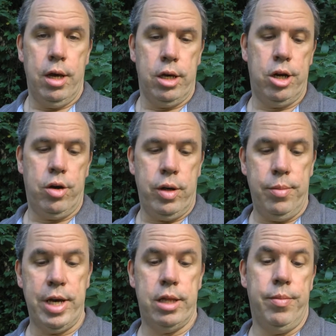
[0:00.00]
you know,
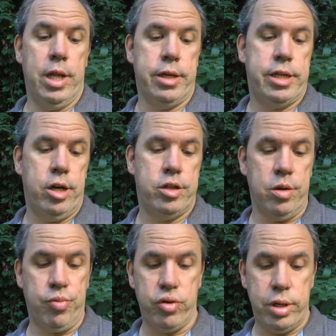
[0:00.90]
he made the military
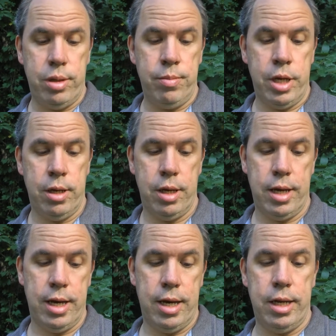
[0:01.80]
supreme,
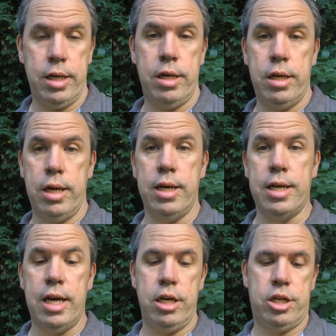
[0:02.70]
and he
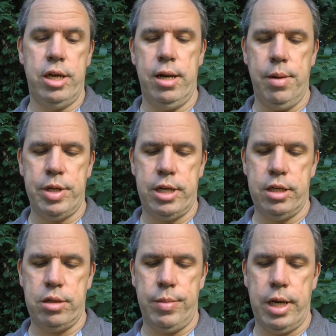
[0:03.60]
engaged in
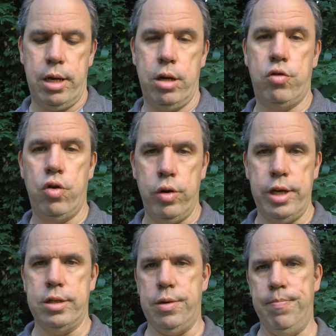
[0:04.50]
nepotism and
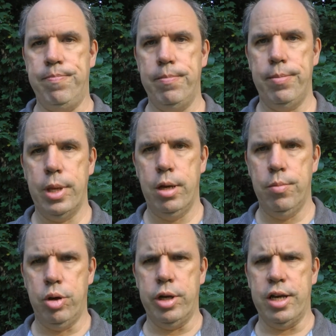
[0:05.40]
cronyism,
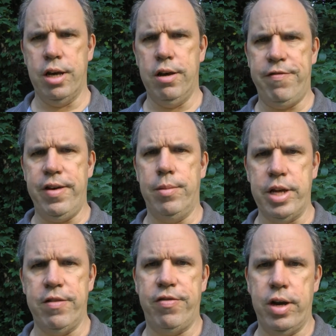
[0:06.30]
putting
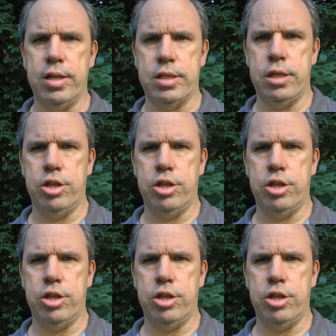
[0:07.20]
family and friends in